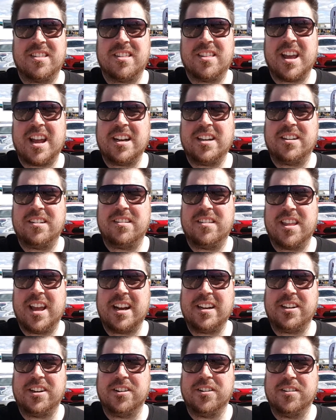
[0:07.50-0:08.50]
Thank,
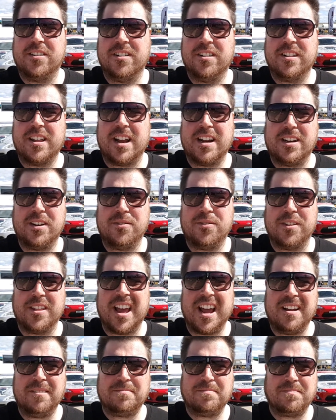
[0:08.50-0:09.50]
thank you, thank you for
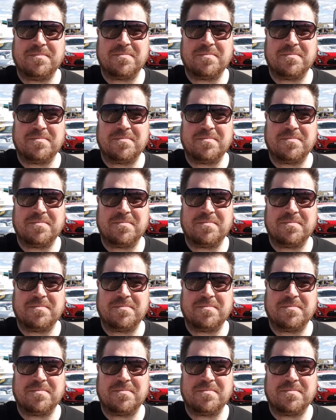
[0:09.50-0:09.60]
that.